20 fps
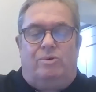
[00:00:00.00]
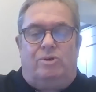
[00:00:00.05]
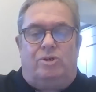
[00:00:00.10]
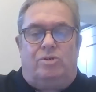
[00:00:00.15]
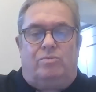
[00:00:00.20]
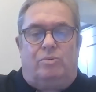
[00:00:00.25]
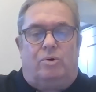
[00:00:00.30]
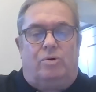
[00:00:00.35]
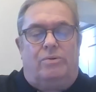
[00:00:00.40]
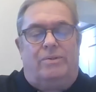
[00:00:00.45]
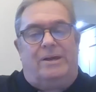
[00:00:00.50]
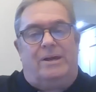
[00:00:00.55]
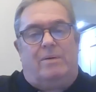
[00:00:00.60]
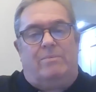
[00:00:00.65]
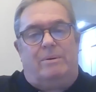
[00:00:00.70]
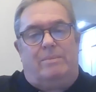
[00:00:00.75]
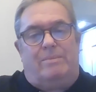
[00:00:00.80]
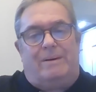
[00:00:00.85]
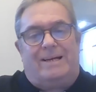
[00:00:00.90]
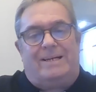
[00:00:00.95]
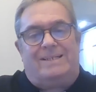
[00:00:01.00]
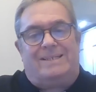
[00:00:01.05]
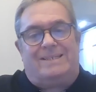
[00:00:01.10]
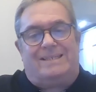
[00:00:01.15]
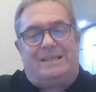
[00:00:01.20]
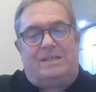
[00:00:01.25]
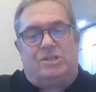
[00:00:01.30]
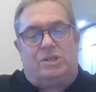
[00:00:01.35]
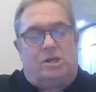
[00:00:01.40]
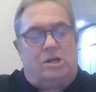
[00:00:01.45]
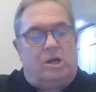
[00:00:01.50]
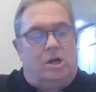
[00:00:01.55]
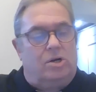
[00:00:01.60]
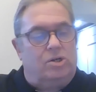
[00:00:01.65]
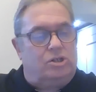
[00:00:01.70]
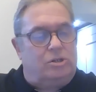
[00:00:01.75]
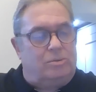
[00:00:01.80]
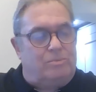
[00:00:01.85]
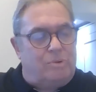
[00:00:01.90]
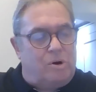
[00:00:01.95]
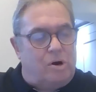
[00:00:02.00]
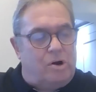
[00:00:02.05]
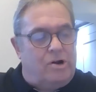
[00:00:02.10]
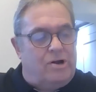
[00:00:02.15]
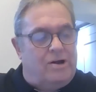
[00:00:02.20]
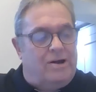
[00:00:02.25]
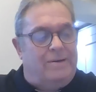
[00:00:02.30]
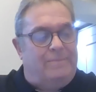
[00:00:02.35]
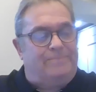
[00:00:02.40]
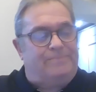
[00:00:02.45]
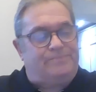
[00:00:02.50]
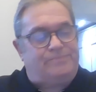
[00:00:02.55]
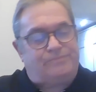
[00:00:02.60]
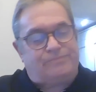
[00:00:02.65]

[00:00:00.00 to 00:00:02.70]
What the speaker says: once more, then I'll be back at 6 o'clock tomorrow night.